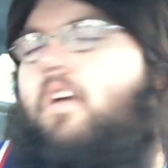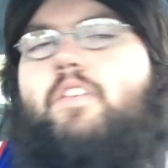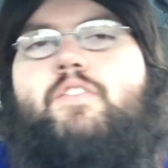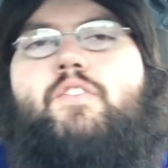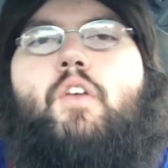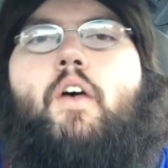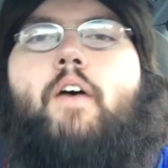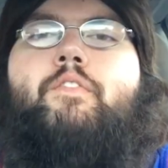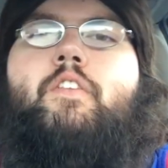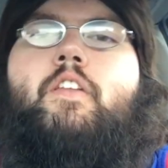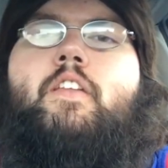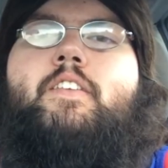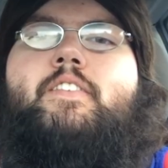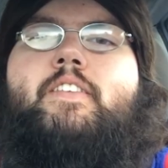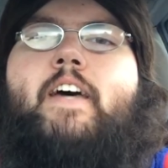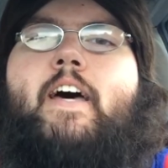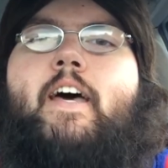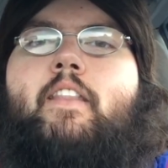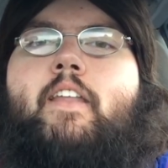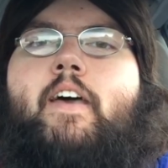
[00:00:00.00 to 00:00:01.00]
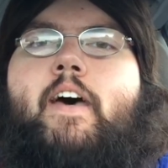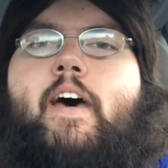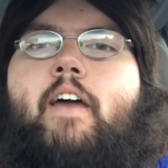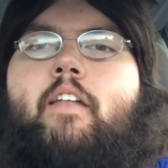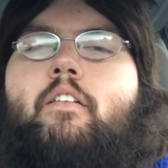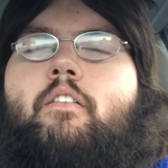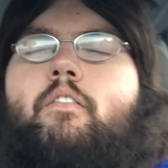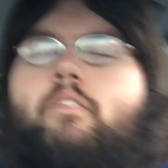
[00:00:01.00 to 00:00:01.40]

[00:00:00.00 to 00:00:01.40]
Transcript: Still have to decide that.